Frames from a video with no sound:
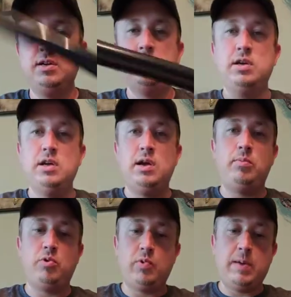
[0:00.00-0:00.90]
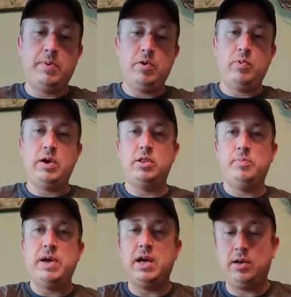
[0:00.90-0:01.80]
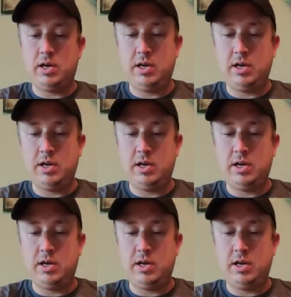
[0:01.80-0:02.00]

I'm going to wrap it around the back